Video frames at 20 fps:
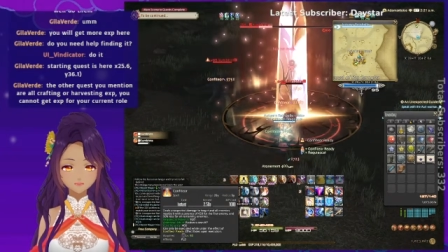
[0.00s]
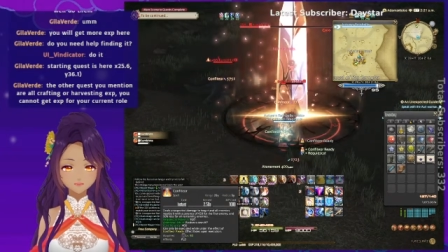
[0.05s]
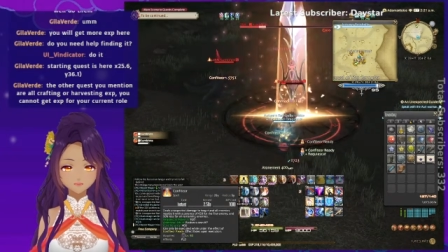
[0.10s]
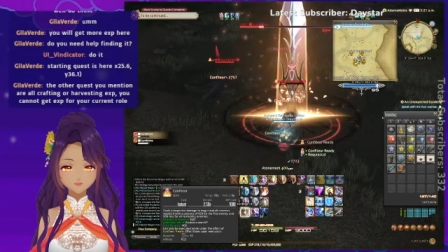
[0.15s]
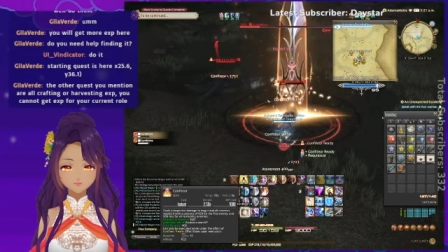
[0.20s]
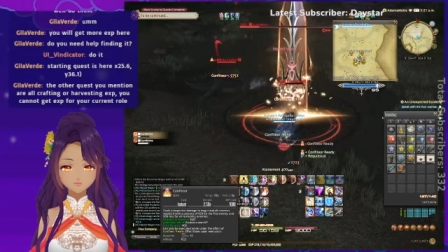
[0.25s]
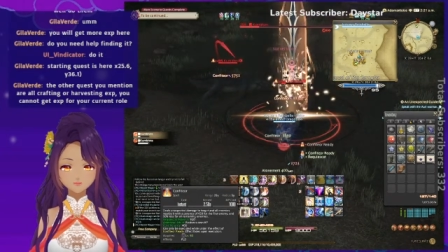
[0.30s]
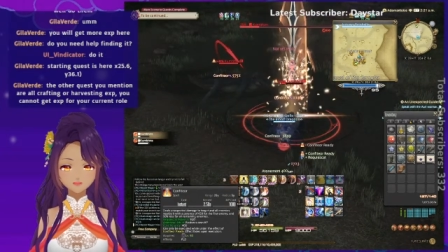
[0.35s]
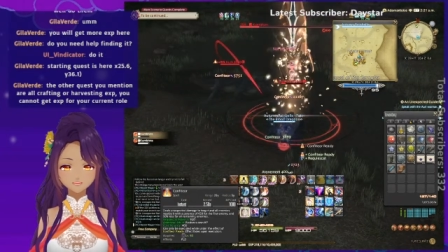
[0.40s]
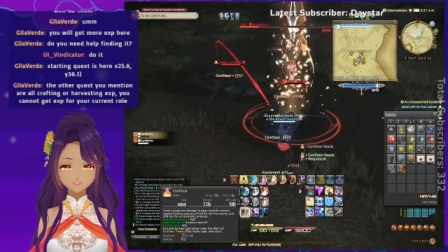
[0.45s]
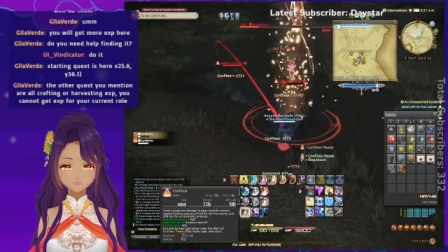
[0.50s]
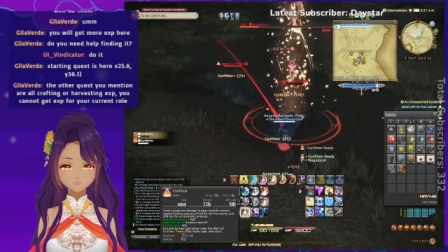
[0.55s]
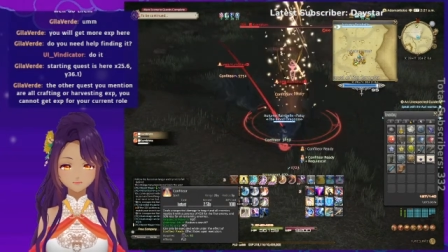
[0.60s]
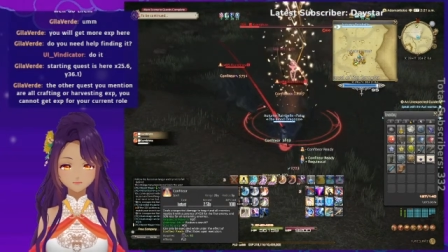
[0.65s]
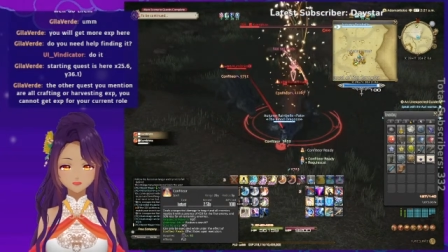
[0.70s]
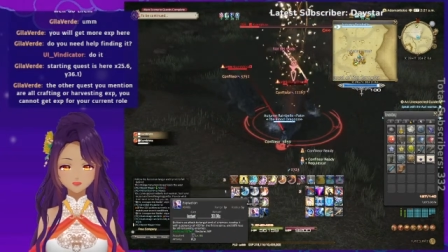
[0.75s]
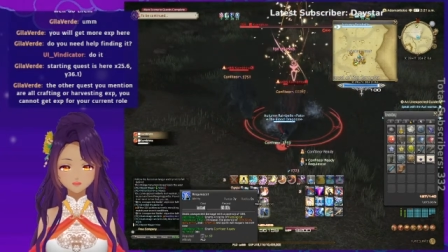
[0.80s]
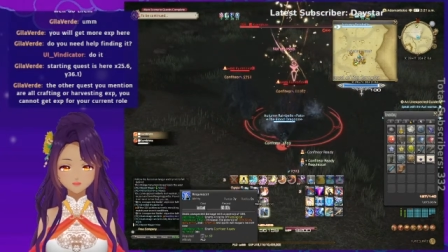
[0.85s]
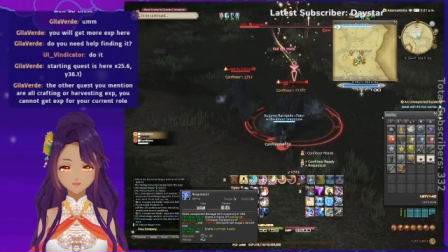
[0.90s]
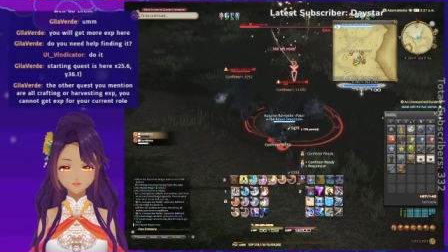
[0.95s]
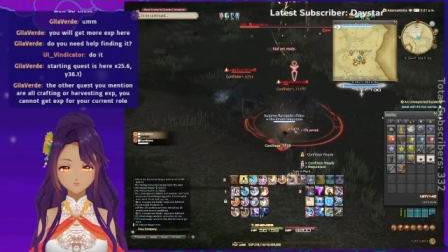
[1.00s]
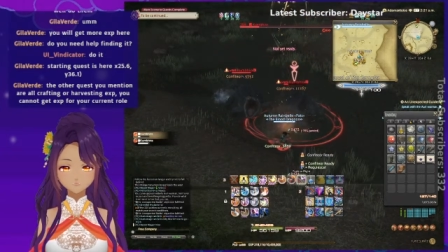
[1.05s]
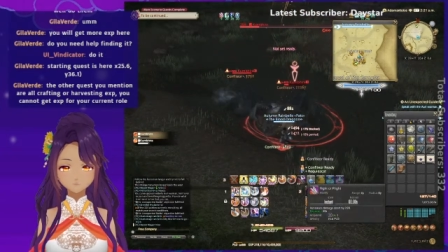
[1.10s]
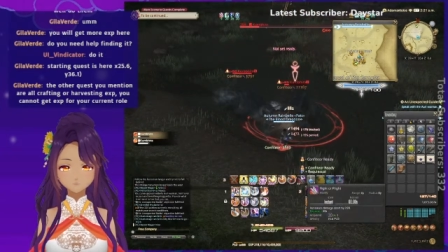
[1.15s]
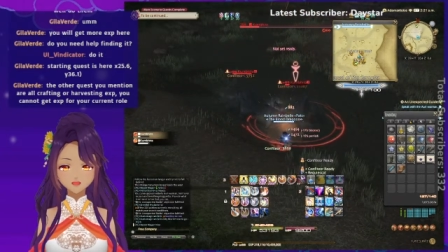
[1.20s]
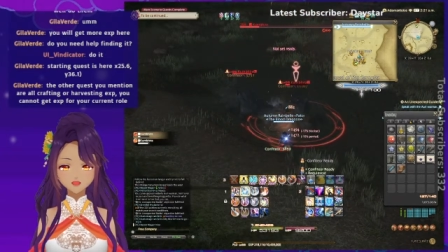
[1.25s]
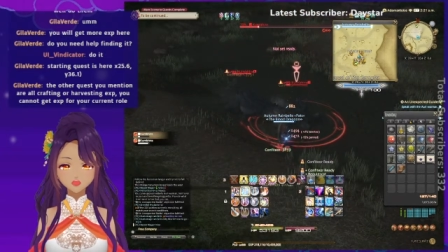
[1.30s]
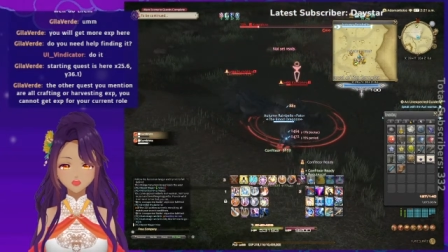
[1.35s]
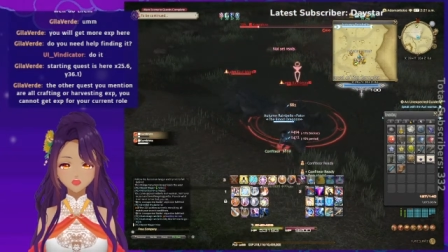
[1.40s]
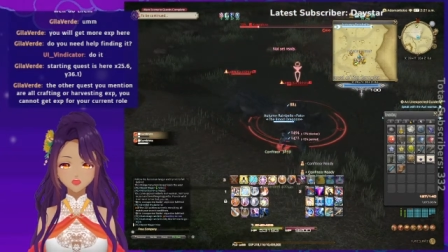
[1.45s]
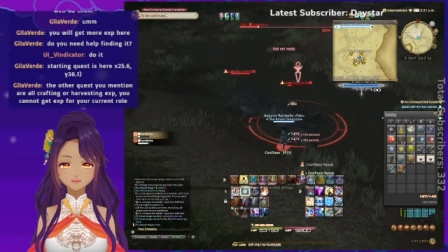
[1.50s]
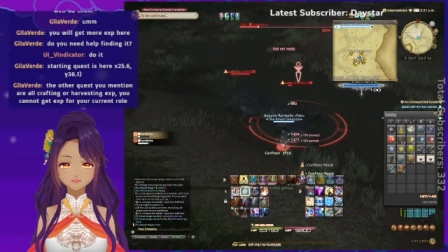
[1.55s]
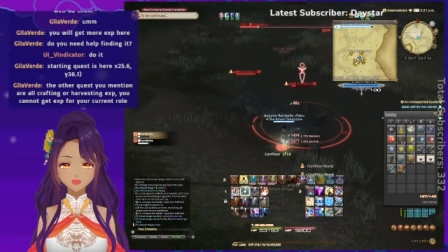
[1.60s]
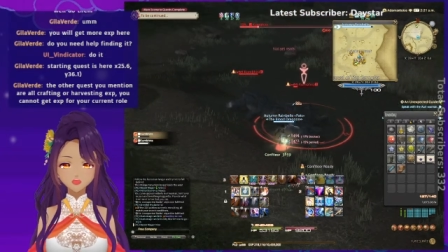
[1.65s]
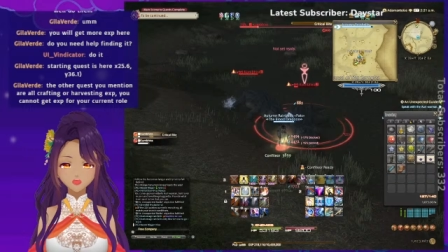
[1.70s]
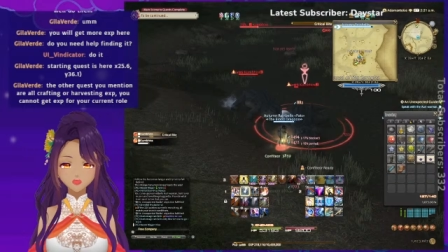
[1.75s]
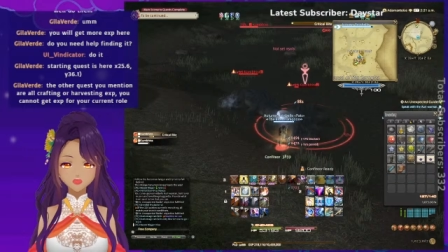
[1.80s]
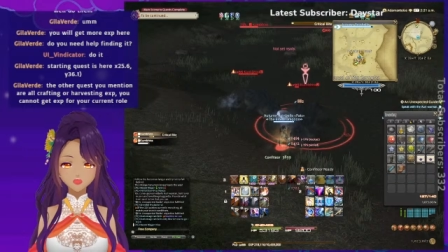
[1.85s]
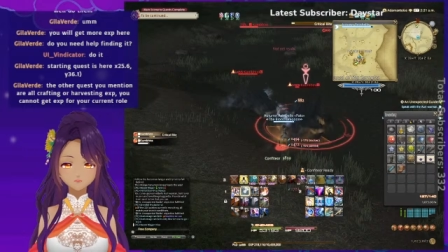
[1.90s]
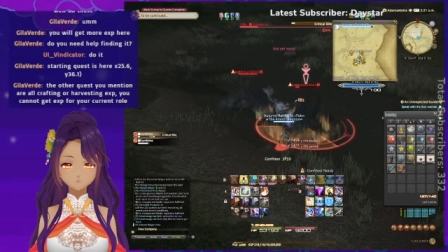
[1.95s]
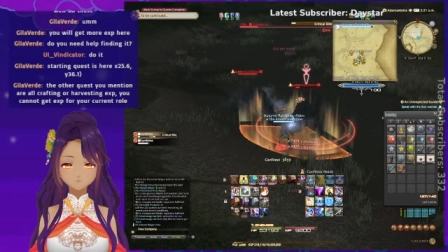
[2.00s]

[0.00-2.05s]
really good for me. Oh no!